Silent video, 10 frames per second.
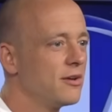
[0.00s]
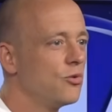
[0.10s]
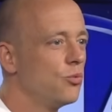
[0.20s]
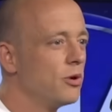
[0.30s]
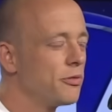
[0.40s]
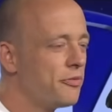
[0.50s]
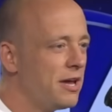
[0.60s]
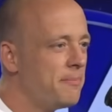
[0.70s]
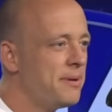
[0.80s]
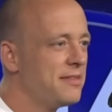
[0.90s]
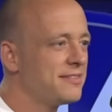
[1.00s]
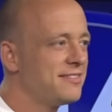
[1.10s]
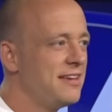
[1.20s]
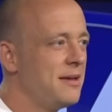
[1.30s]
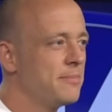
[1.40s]
will they be the
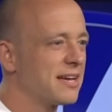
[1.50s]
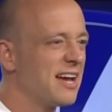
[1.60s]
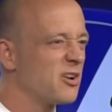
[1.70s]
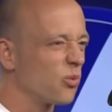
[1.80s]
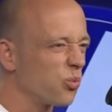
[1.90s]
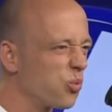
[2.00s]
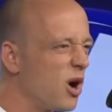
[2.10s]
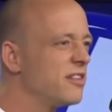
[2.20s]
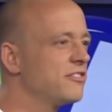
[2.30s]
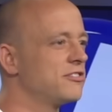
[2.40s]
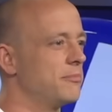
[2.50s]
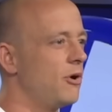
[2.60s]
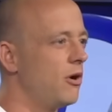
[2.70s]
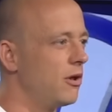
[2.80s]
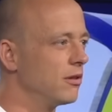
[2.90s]
team that kind of runs the
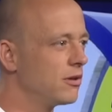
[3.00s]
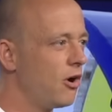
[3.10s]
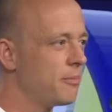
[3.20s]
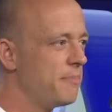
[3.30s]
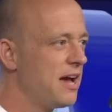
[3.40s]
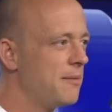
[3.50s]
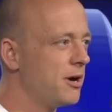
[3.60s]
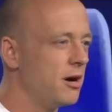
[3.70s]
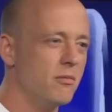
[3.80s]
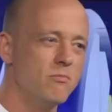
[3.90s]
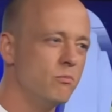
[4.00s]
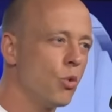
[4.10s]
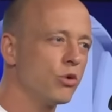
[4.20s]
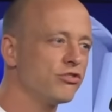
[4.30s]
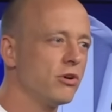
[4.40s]
ball on Bama
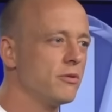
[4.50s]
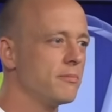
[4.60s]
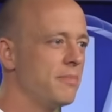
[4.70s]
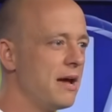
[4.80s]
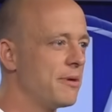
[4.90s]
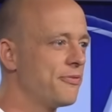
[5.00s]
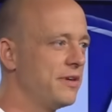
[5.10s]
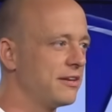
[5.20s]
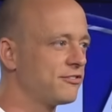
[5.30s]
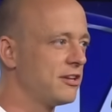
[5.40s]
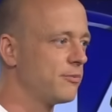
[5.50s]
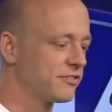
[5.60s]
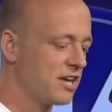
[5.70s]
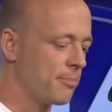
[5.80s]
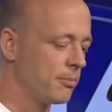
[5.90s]
more so than Bama thinks anyone's
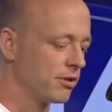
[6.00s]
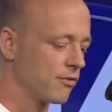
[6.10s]
capable of